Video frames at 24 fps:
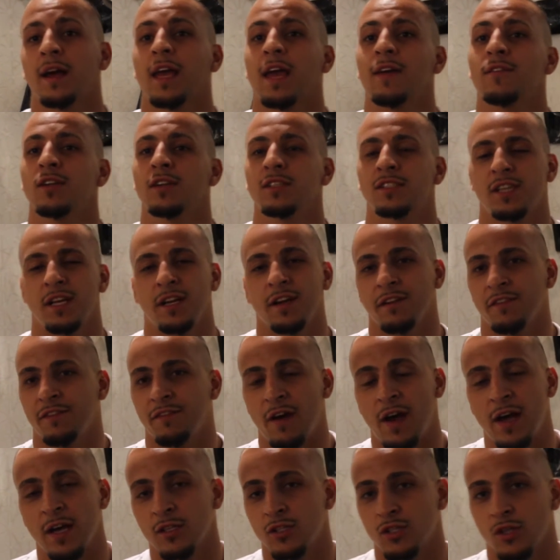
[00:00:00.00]
I gave an entertaining
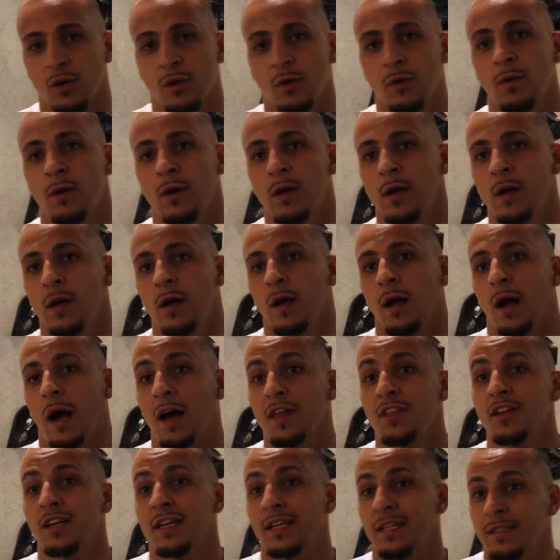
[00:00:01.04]
fight. So,
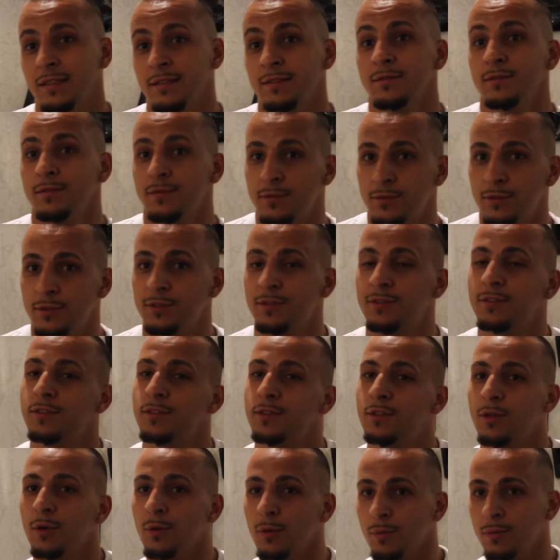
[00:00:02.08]
other than
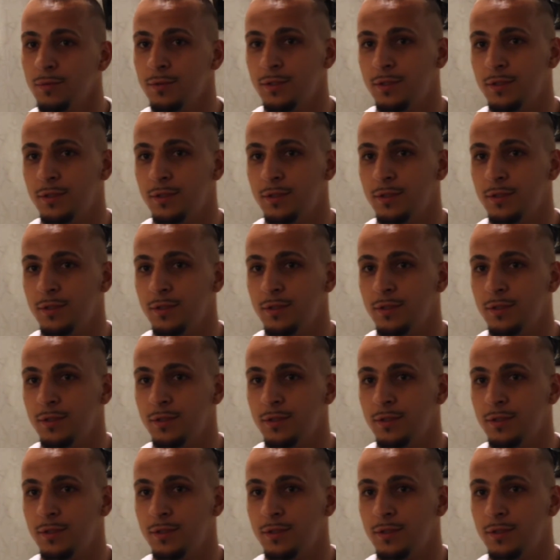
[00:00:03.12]
the,